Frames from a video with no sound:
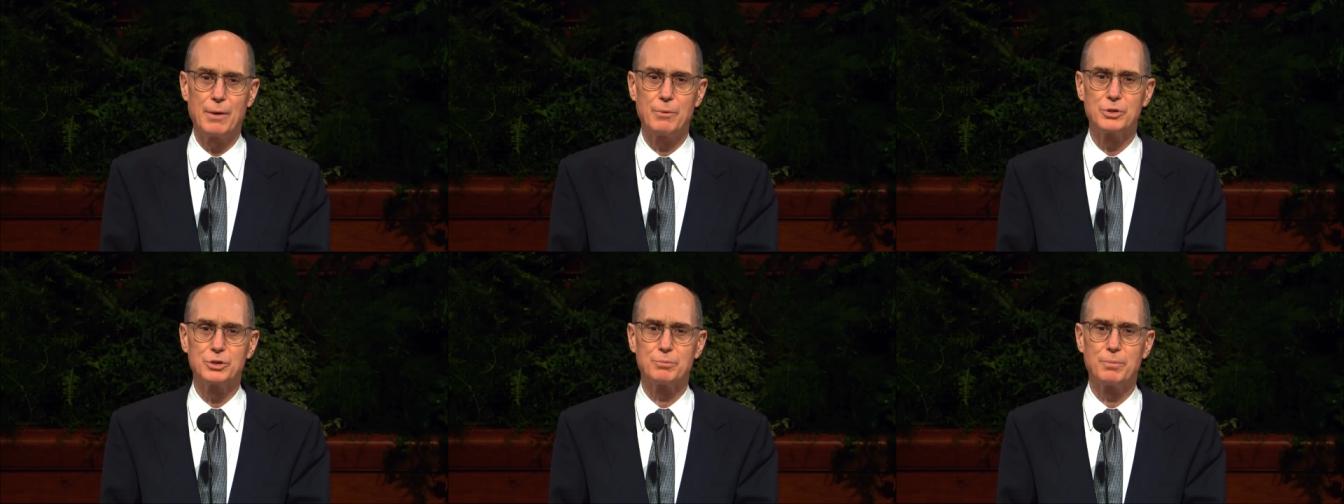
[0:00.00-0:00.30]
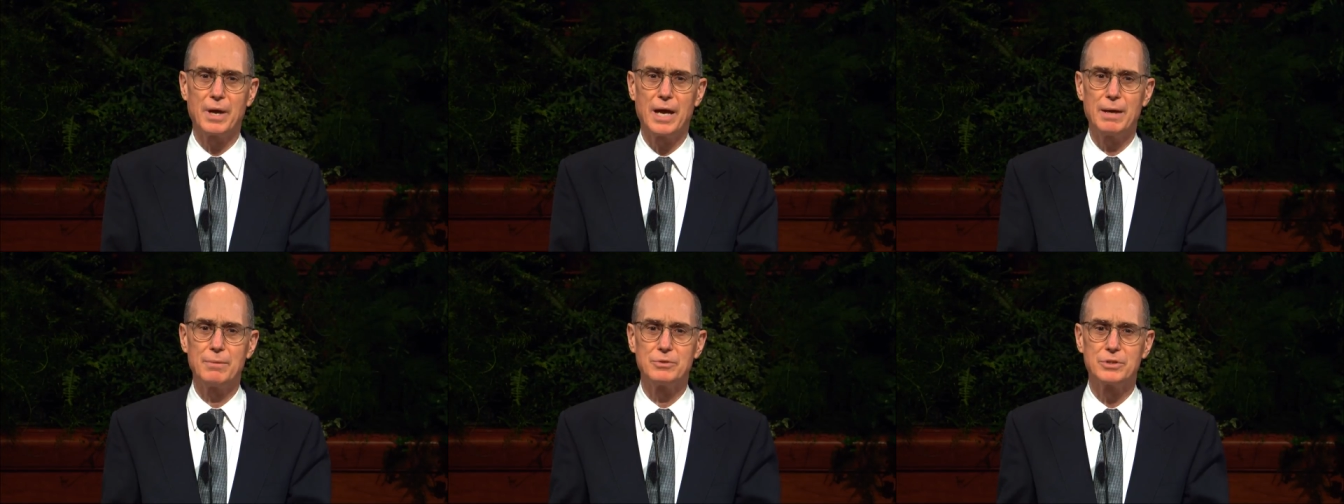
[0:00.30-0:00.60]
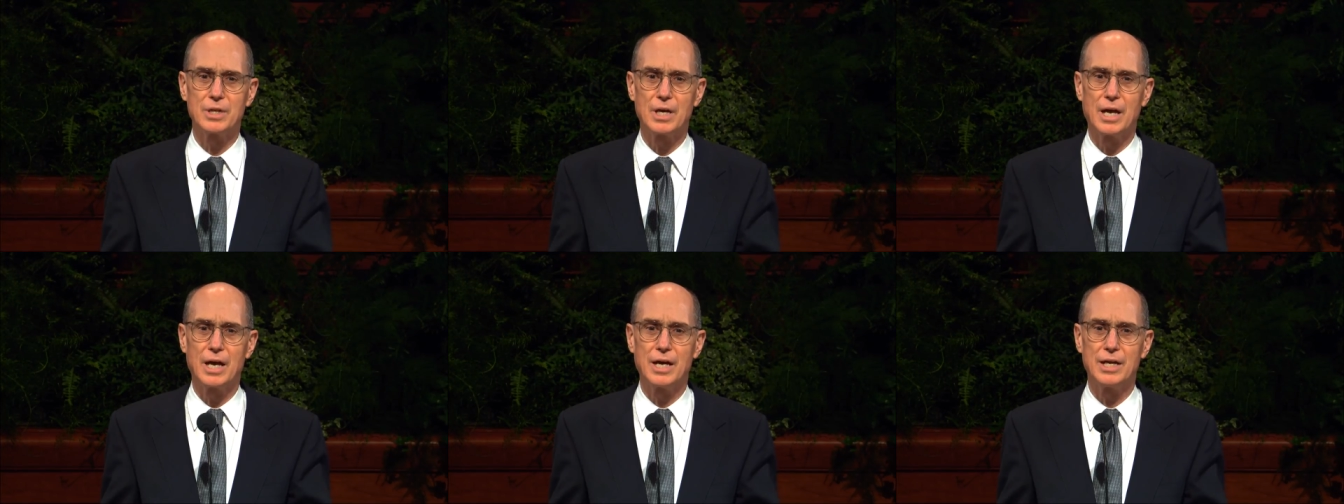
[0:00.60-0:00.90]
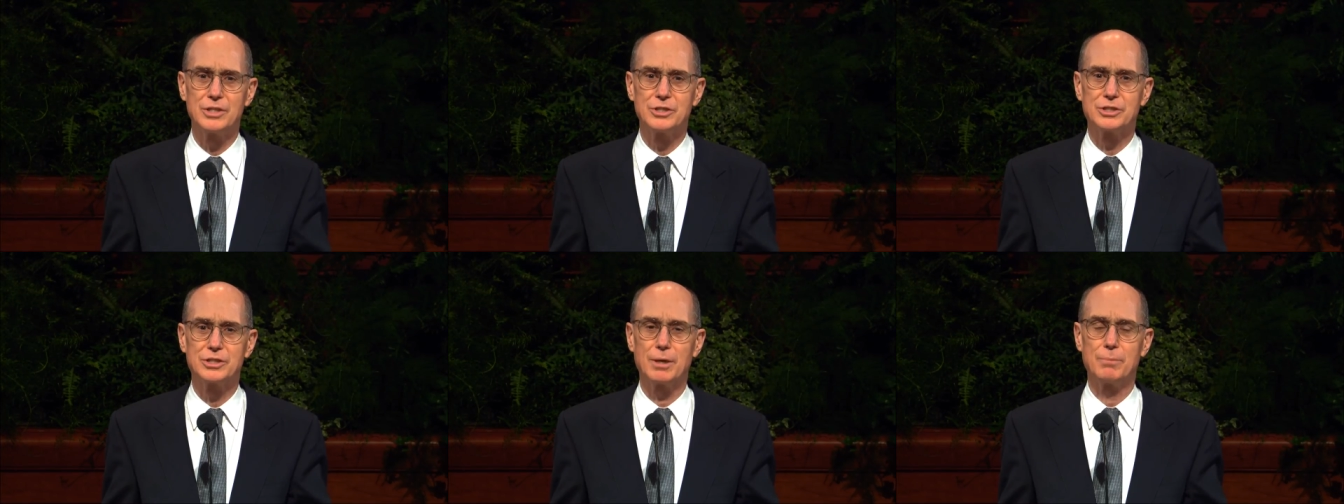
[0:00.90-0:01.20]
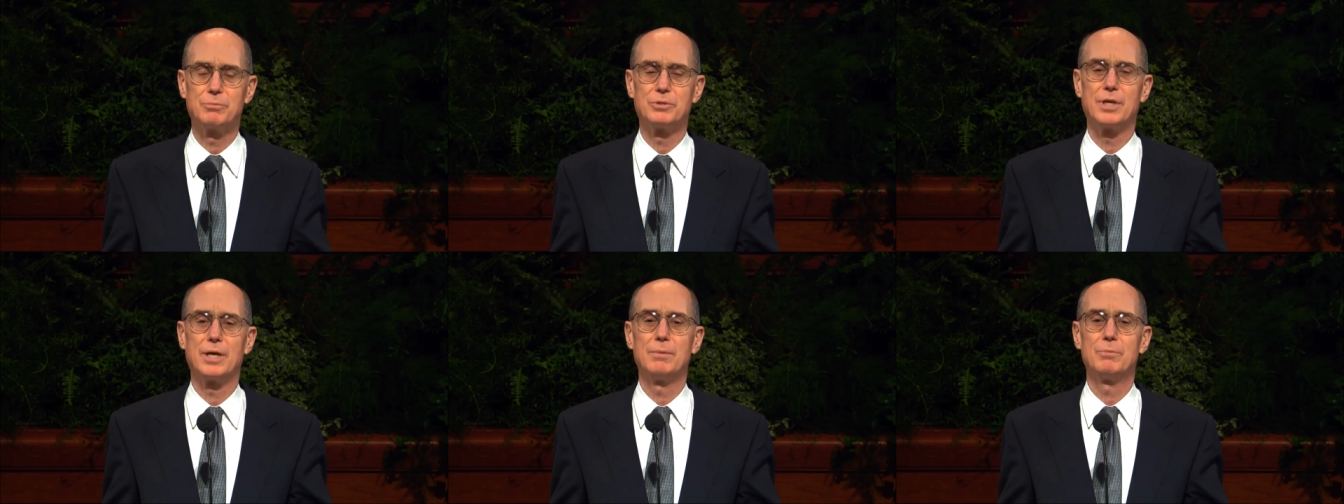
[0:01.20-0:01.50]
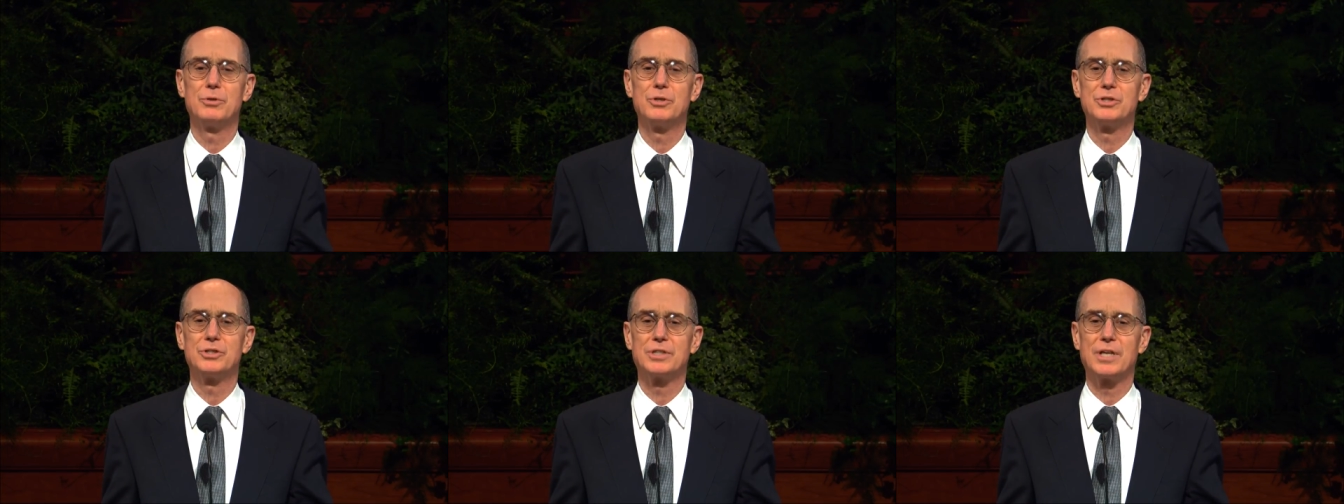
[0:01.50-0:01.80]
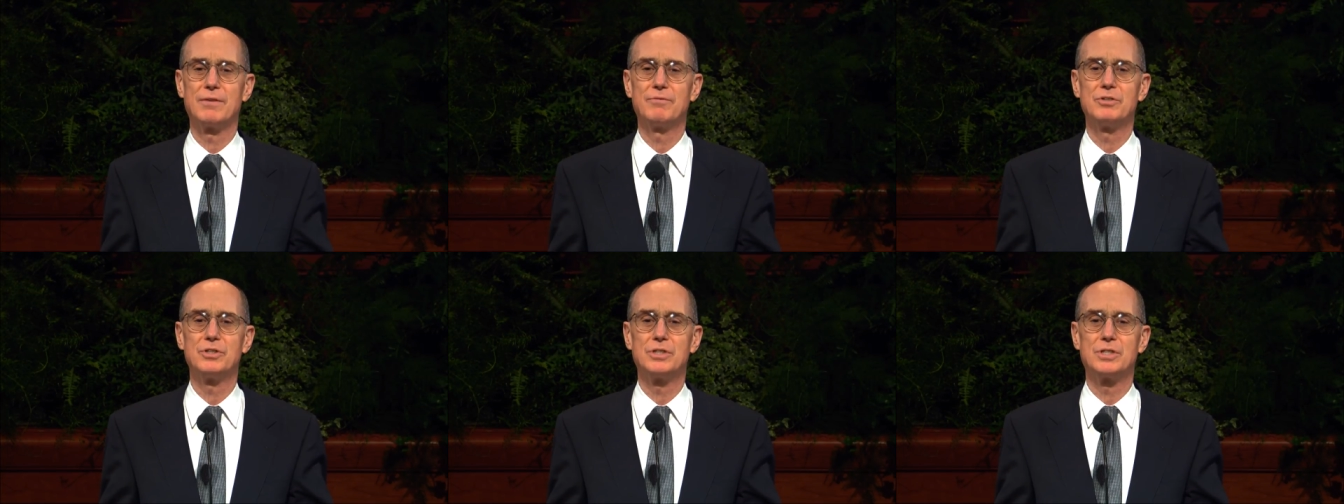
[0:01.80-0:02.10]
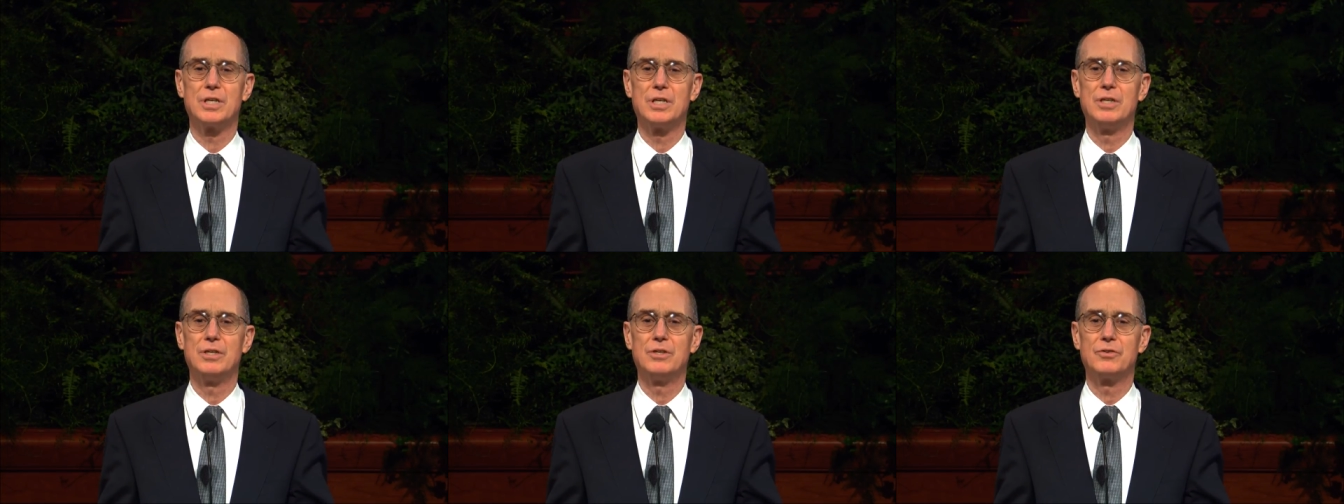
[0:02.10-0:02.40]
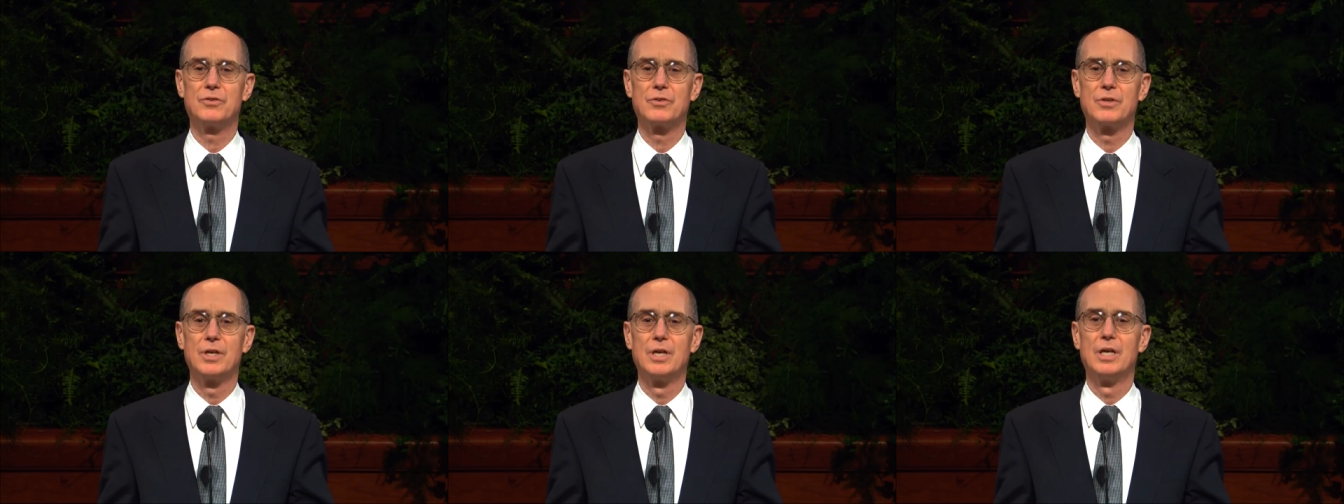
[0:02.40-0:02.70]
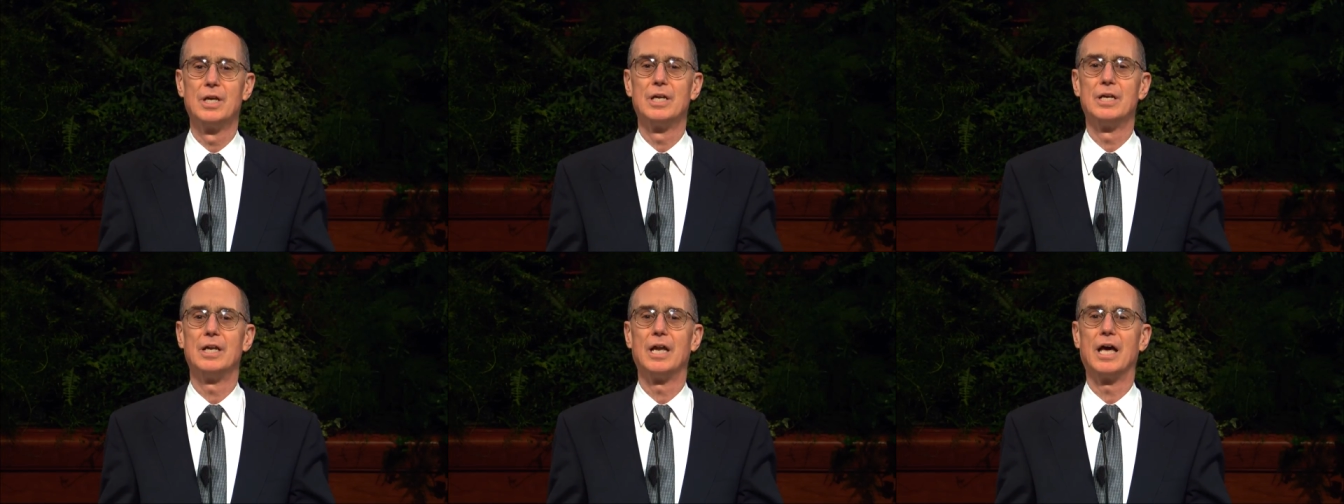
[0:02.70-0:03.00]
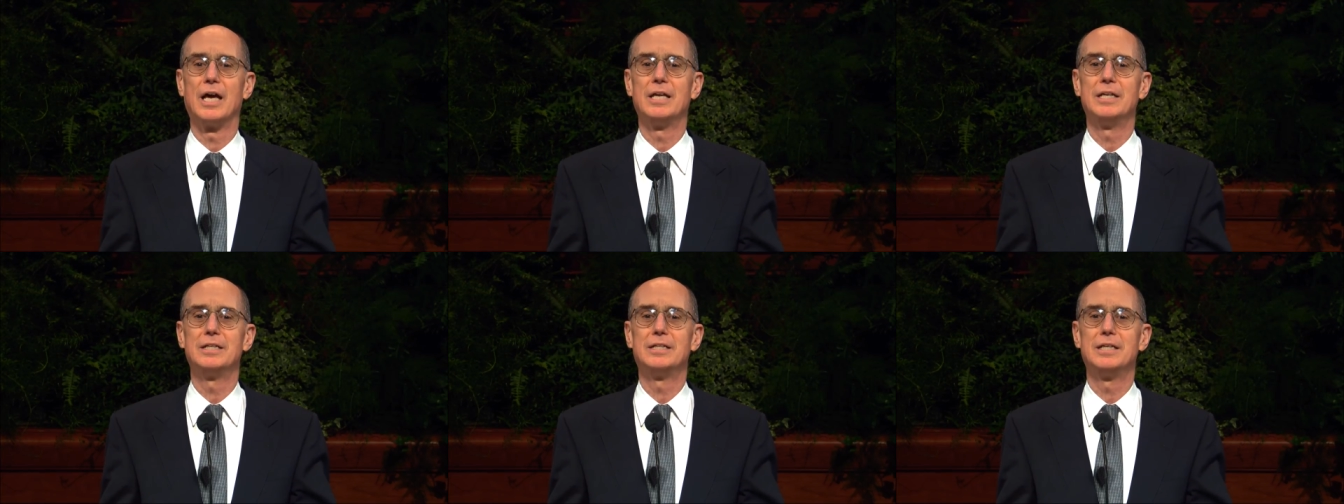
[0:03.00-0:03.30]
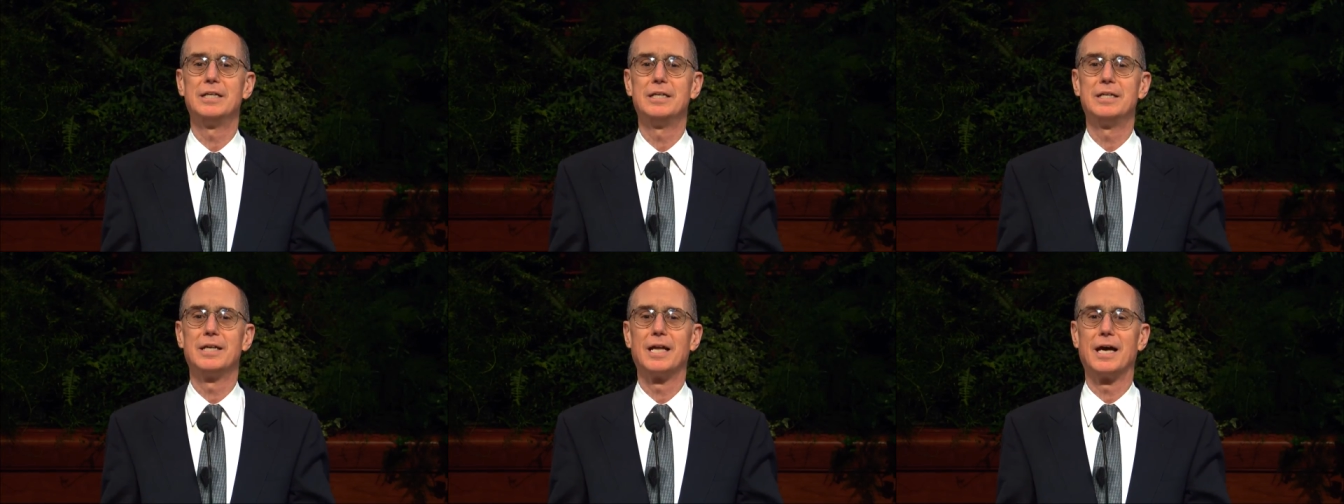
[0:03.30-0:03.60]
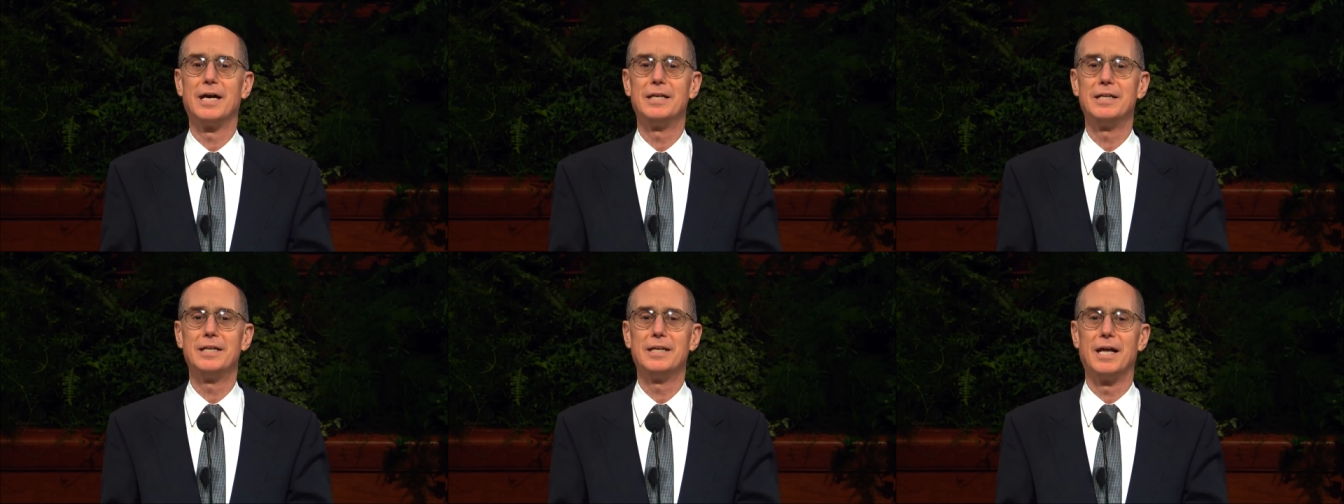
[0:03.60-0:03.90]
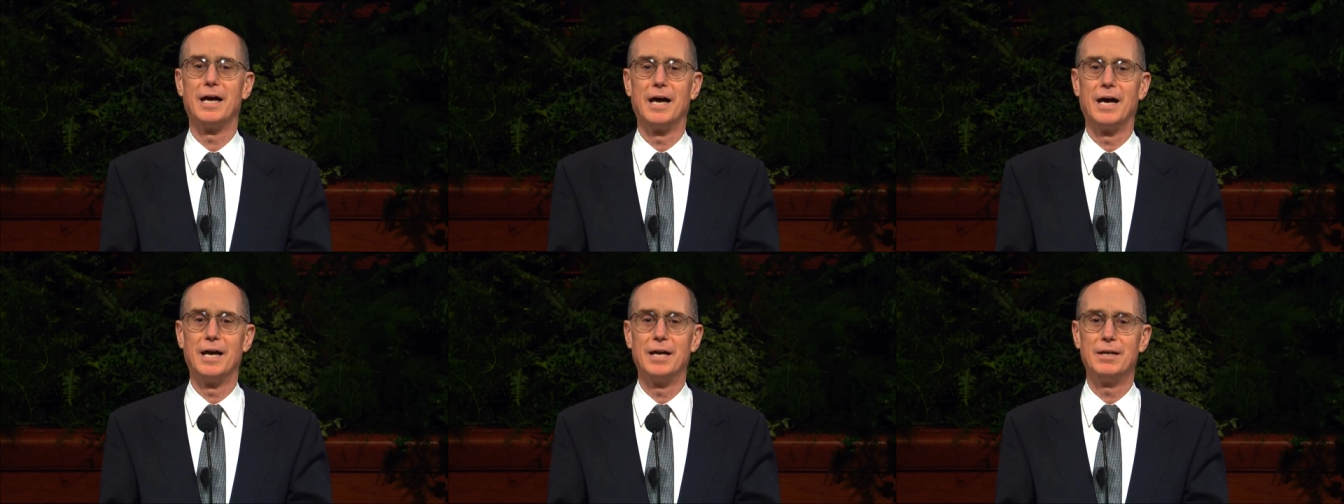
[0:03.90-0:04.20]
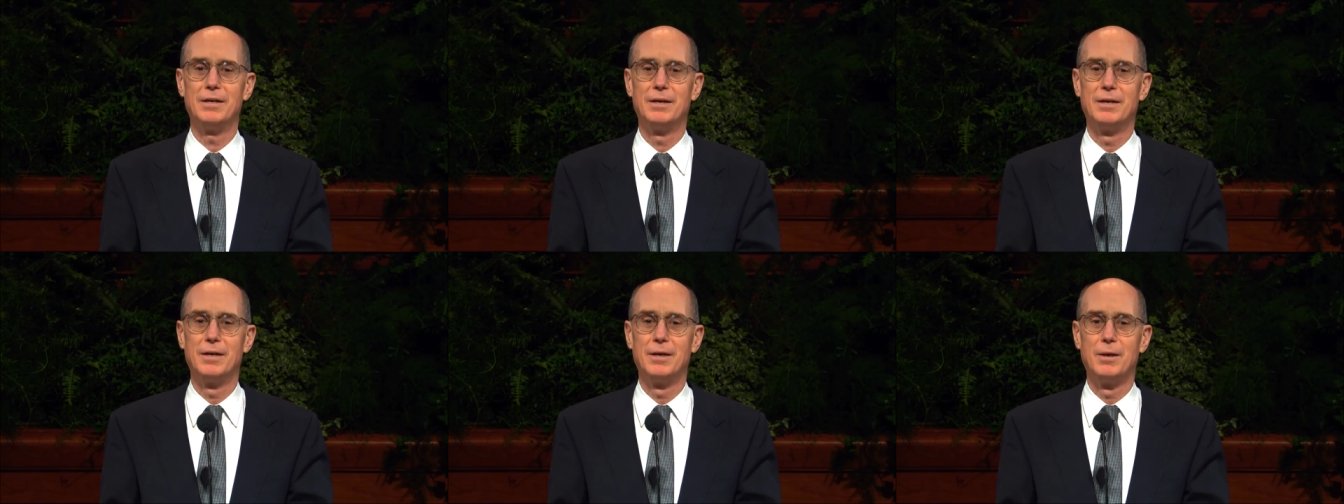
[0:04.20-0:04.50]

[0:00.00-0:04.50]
was baptized September 17th, 1999,